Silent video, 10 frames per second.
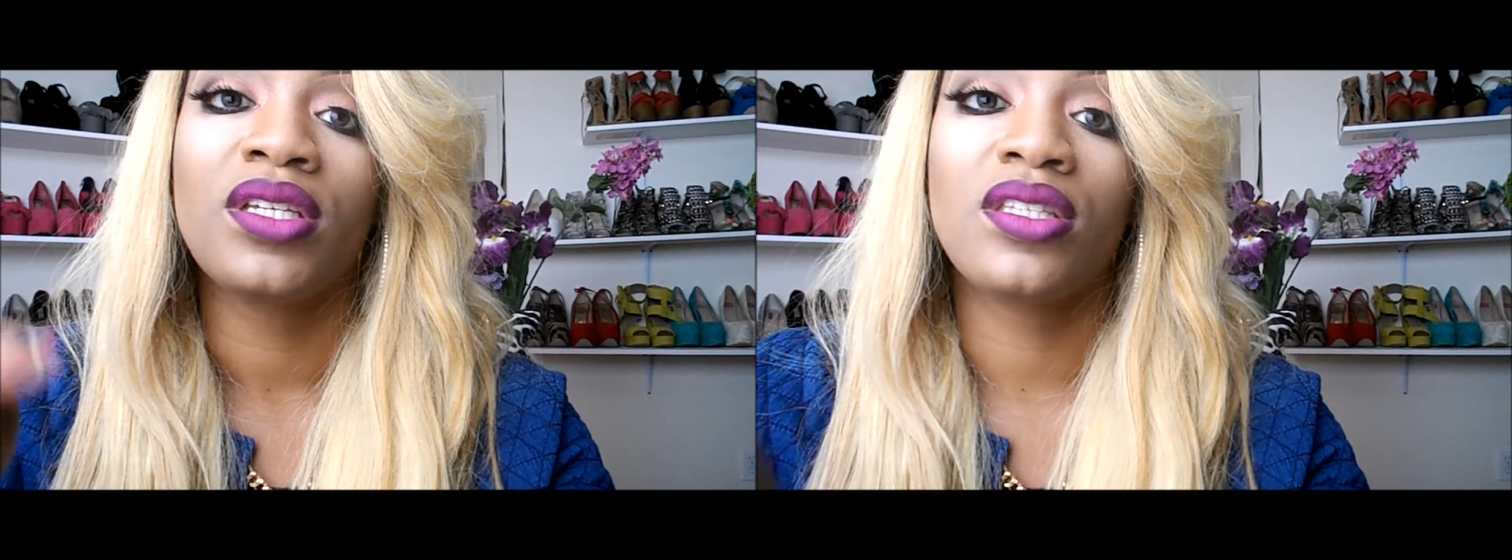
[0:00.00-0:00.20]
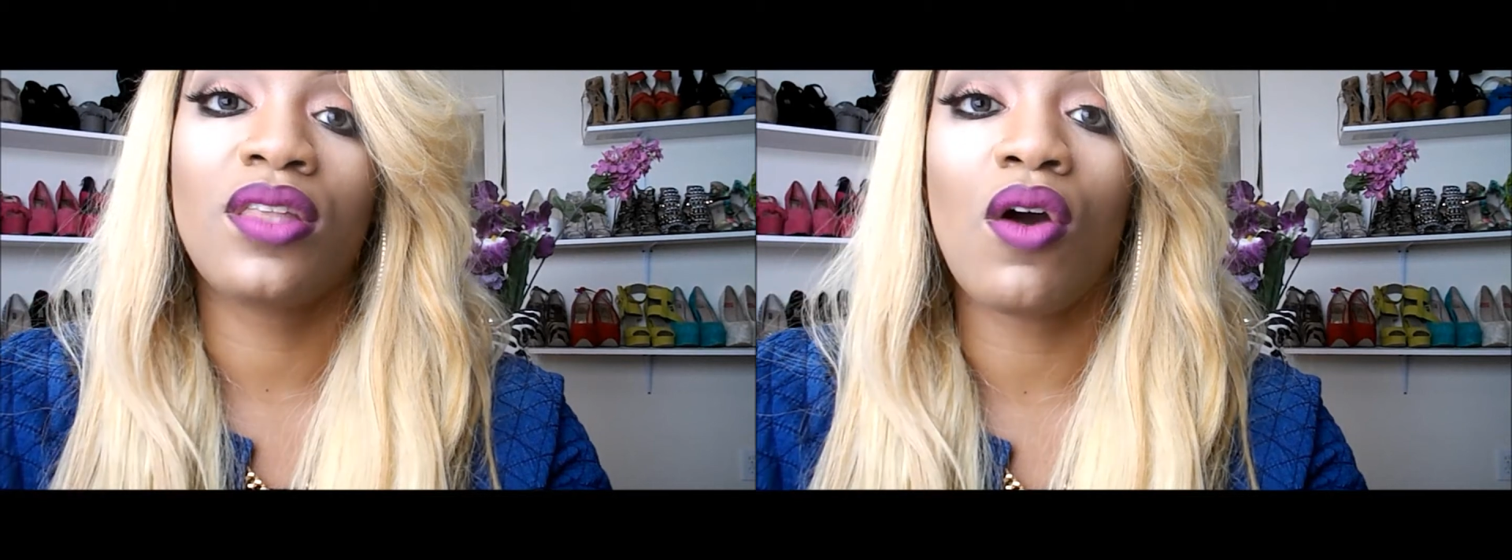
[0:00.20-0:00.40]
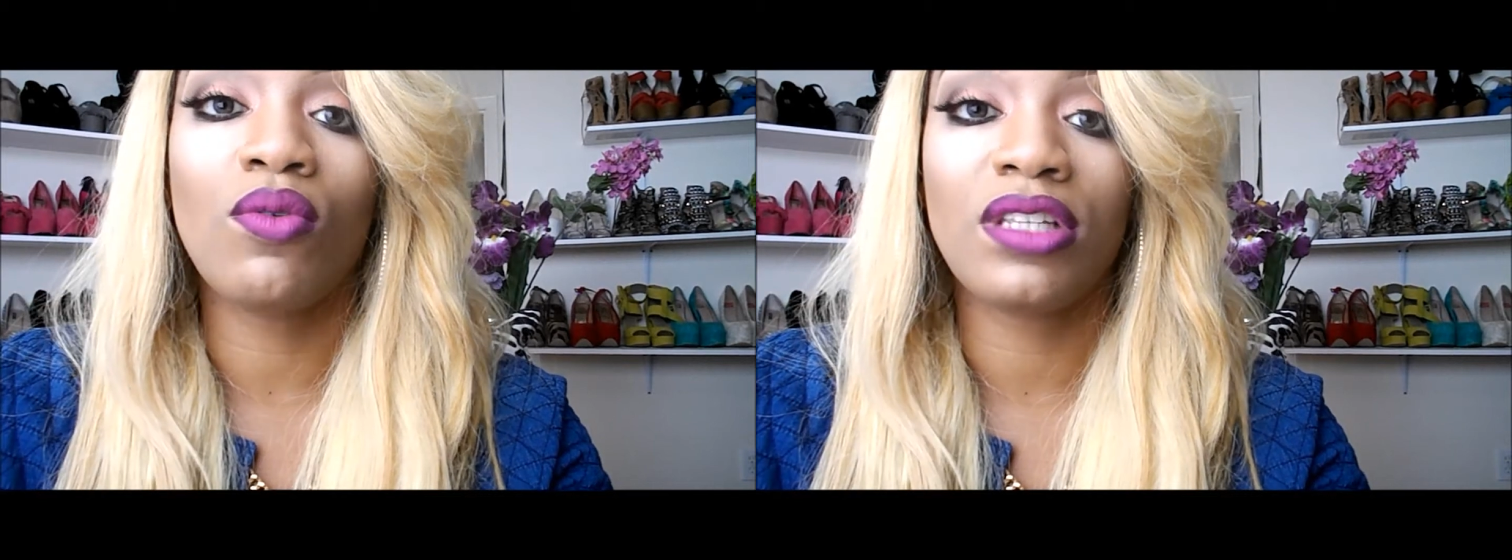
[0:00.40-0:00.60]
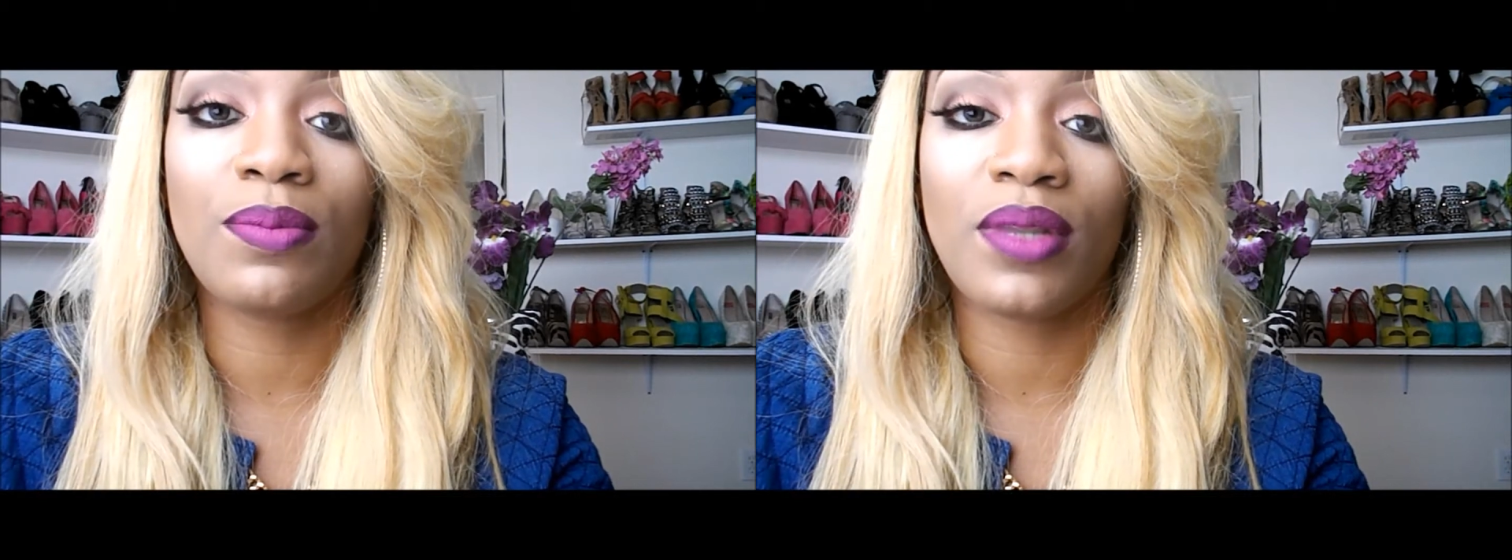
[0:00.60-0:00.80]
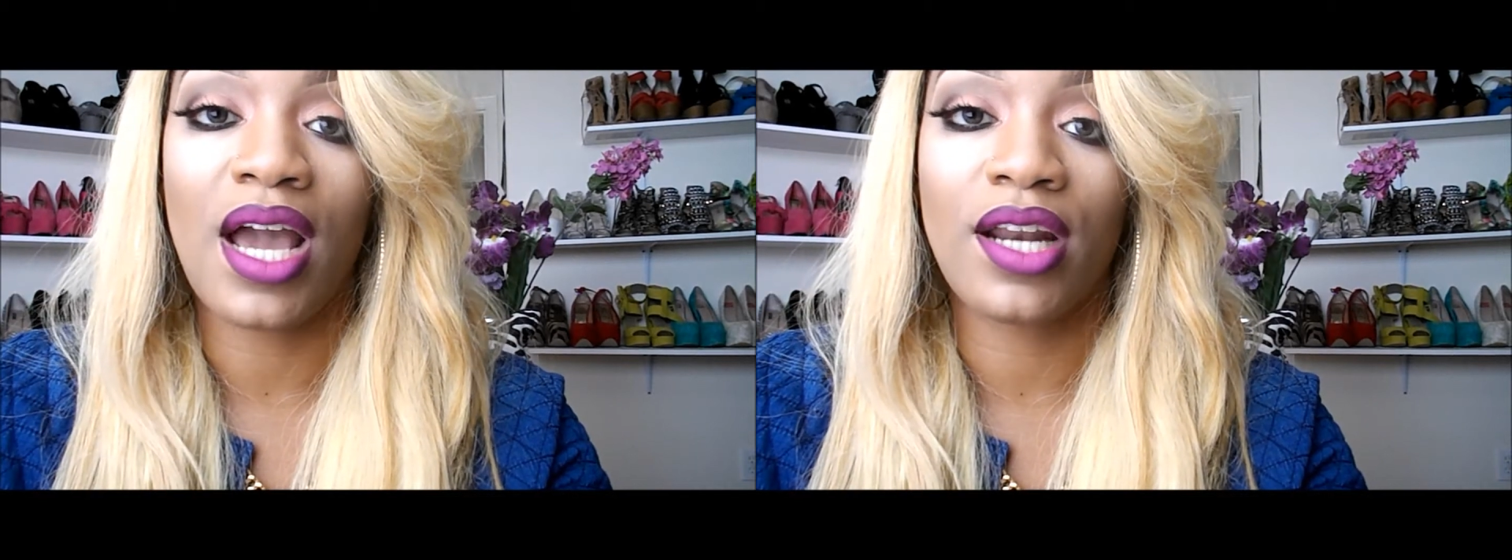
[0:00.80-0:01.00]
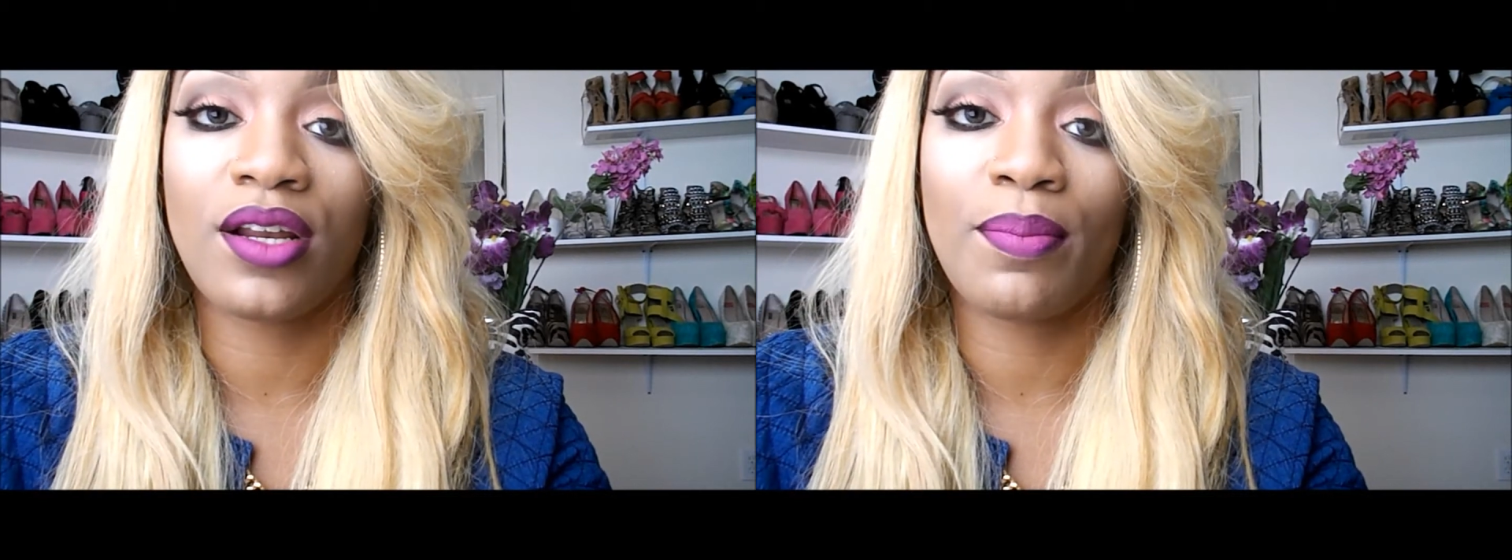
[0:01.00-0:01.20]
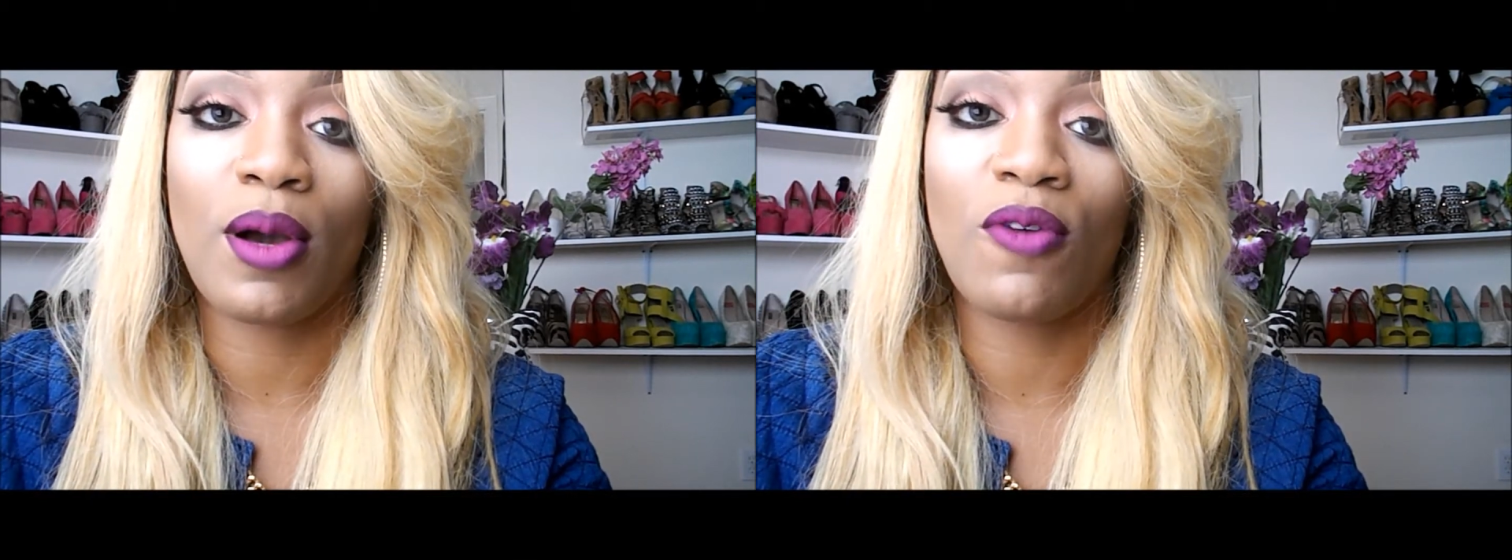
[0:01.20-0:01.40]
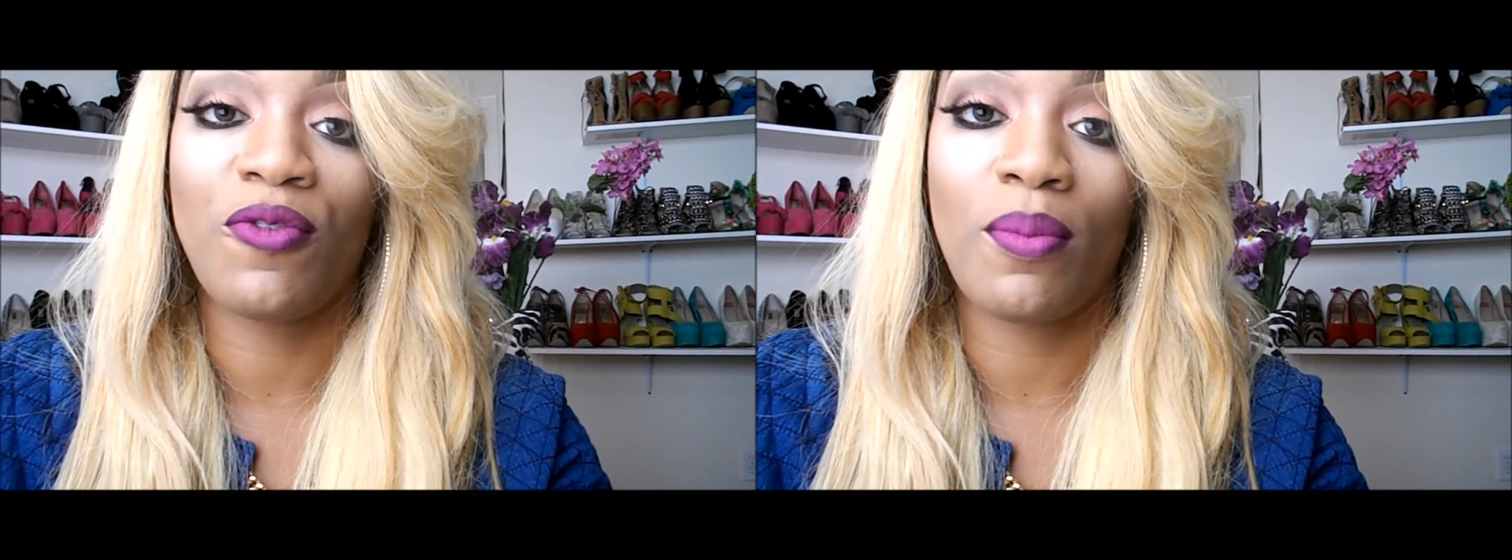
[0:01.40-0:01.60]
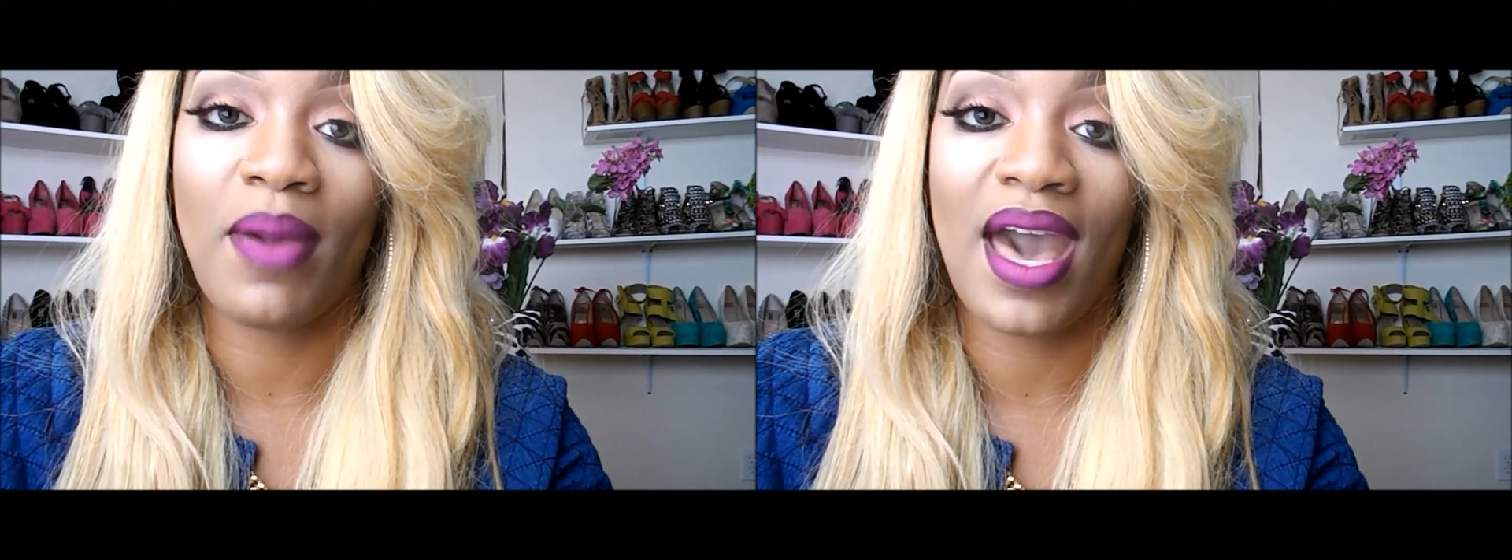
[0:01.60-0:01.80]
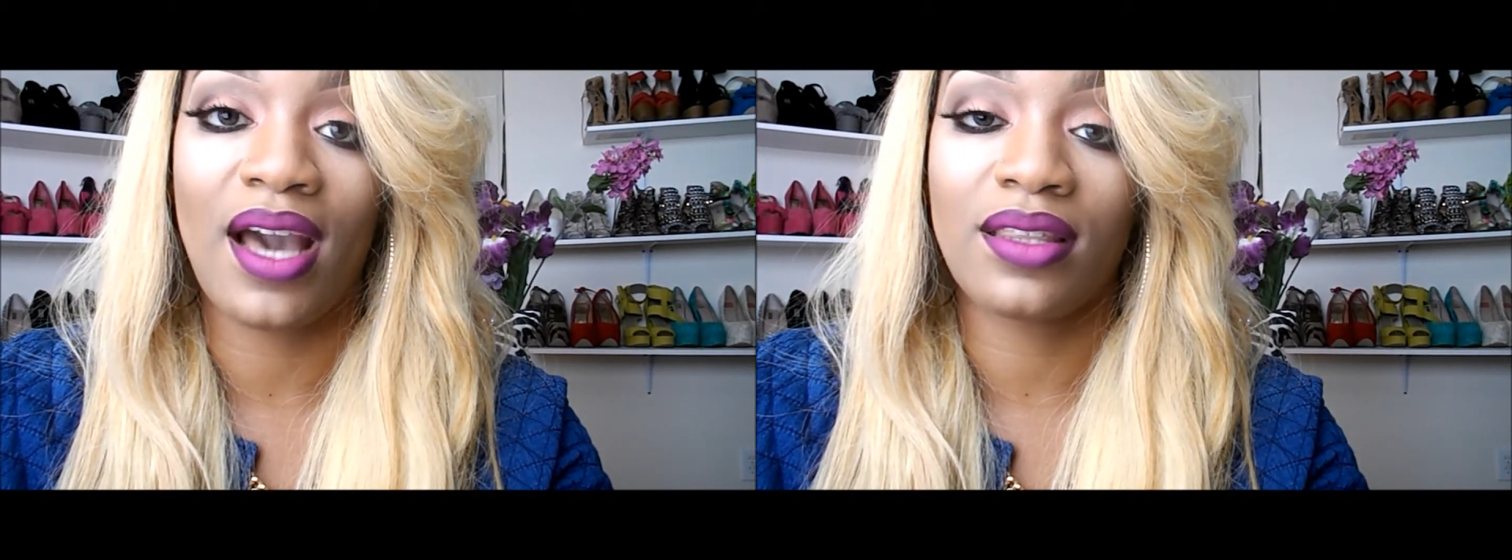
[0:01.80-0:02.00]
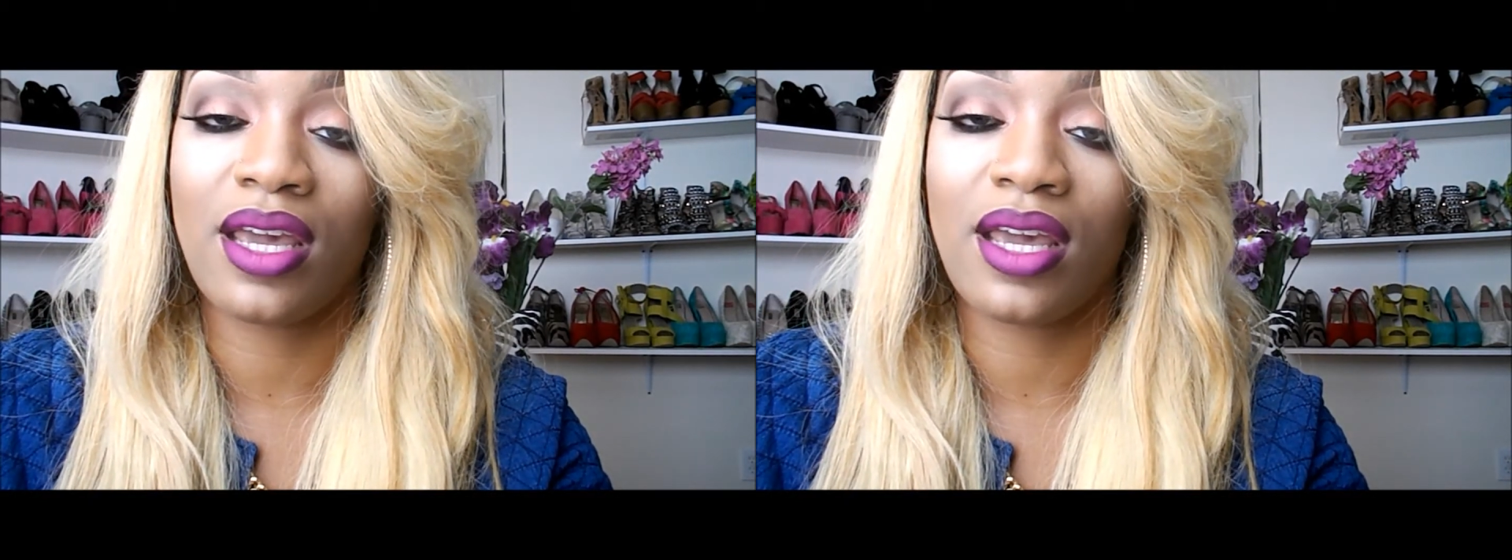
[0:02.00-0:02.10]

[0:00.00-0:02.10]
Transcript: Stone Lip Liner, both from MAC.